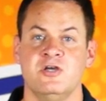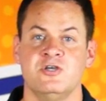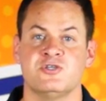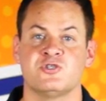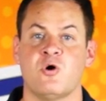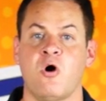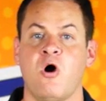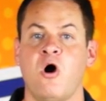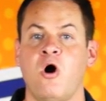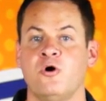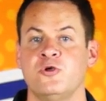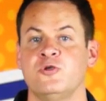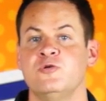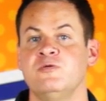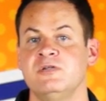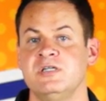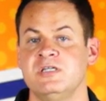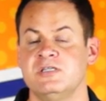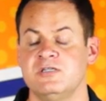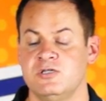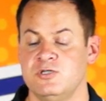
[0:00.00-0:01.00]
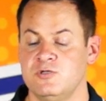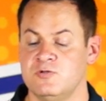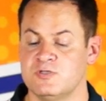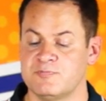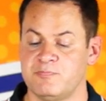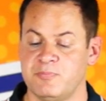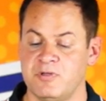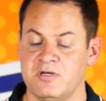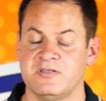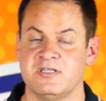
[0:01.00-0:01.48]
So all you need to do is
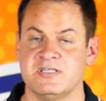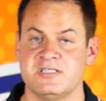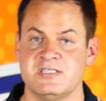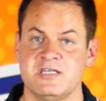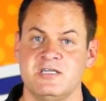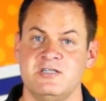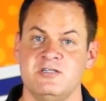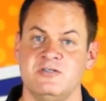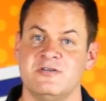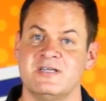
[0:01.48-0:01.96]
plug this in.